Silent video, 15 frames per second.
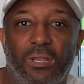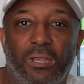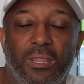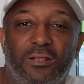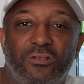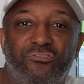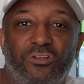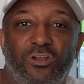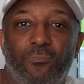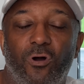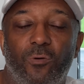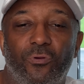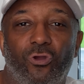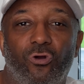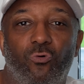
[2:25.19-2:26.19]
And like I said a
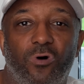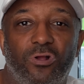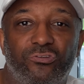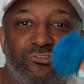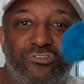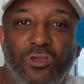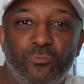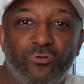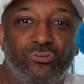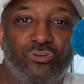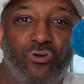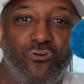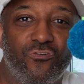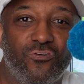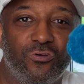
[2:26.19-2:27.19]
moment ago, once summer is
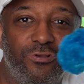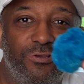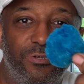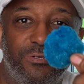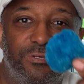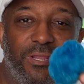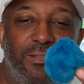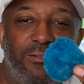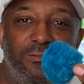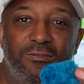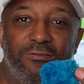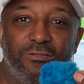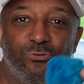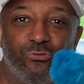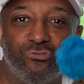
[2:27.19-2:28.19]
over, take
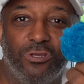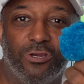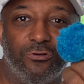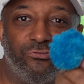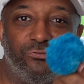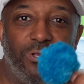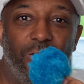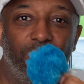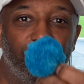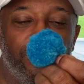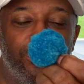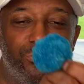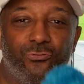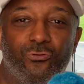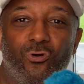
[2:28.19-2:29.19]
these little suckers
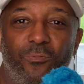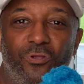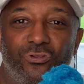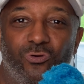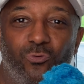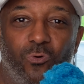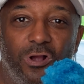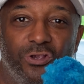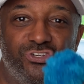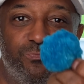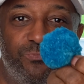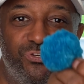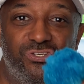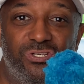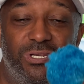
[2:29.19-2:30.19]
out, throw them in your
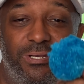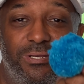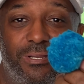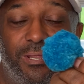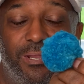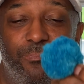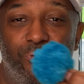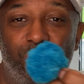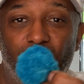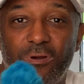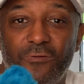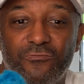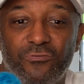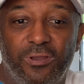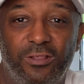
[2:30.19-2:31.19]
washing machine, and put them
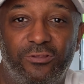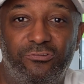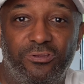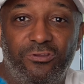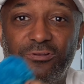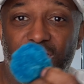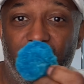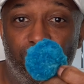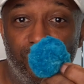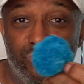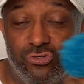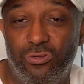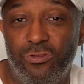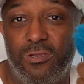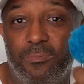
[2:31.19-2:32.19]
up for next season. Now I'm going to
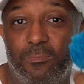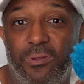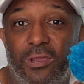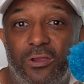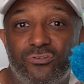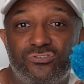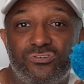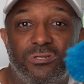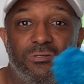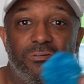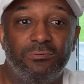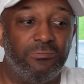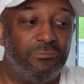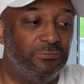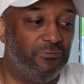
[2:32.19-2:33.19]
show you a comparison
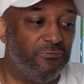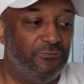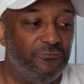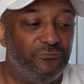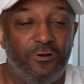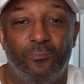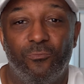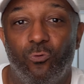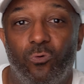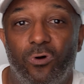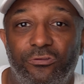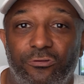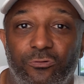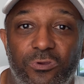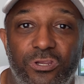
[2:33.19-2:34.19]
from the
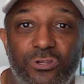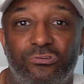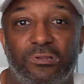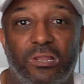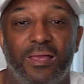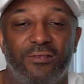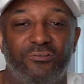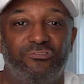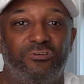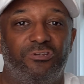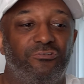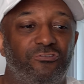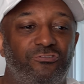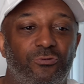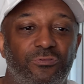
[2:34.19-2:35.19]
ones that we used last
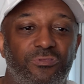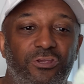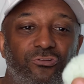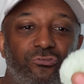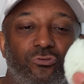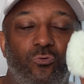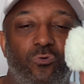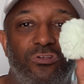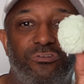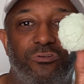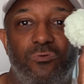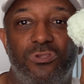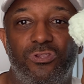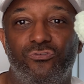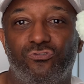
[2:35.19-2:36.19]
season. So these are the ones that
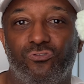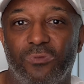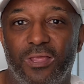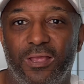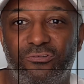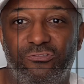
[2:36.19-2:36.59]
we used from last